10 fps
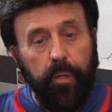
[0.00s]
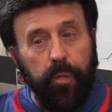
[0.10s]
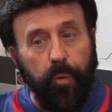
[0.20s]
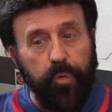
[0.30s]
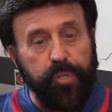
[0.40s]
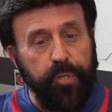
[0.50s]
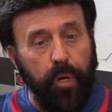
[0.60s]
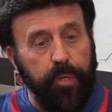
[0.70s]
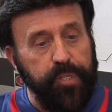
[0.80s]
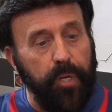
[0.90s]
there was
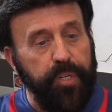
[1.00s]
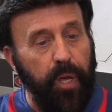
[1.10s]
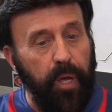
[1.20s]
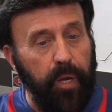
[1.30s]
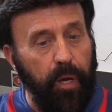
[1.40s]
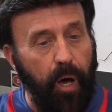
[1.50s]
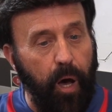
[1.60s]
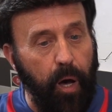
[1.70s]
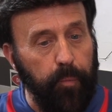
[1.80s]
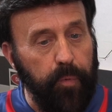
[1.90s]
such a
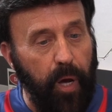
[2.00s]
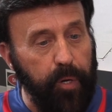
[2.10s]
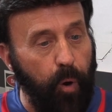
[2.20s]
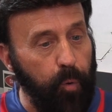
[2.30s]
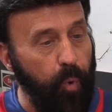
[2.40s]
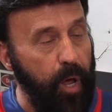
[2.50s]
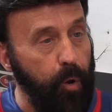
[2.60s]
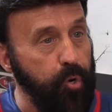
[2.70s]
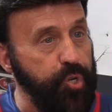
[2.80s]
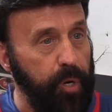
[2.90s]
I call it red
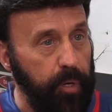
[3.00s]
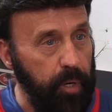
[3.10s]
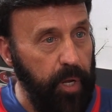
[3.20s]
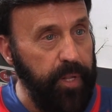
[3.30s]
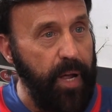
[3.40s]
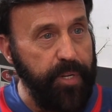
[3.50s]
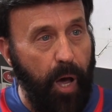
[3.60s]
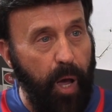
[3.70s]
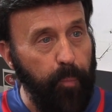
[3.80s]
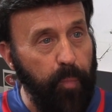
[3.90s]
ocean at that
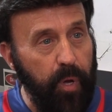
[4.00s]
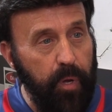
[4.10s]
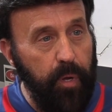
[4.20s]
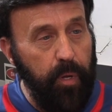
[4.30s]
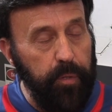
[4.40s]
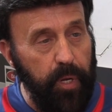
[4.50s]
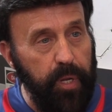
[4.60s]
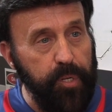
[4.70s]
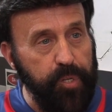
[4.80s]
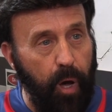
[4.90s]
time, that
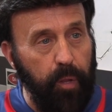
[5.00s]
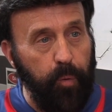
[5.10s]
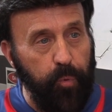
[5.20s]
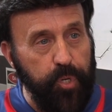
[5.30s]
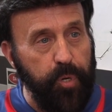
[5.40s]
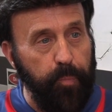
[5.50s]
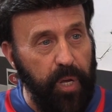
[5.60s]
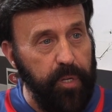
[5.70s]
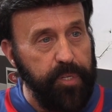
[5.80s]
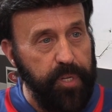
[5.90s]
he saw that we should
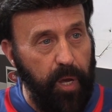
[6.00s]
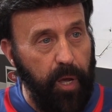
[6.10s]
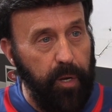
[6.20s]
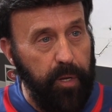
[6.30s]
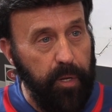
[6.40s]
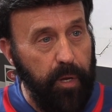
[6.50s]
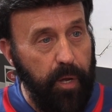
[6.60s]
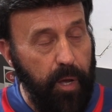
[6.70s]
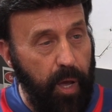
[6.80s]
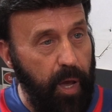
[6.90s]
be in sand,
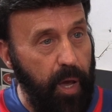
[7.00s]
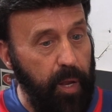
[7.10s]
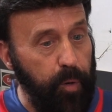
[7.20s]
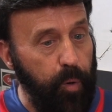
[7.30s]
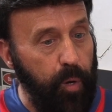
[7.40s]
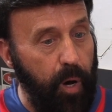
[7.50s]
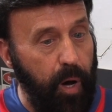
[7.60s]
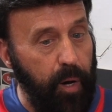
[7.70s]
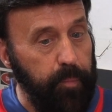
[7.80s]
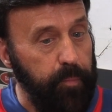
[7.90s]
and
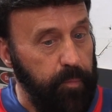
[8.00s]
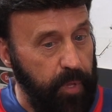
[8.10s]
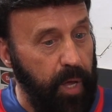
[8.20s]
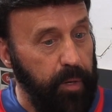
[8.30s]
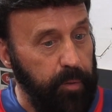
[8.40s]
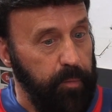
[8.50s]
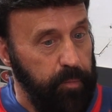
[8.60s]
then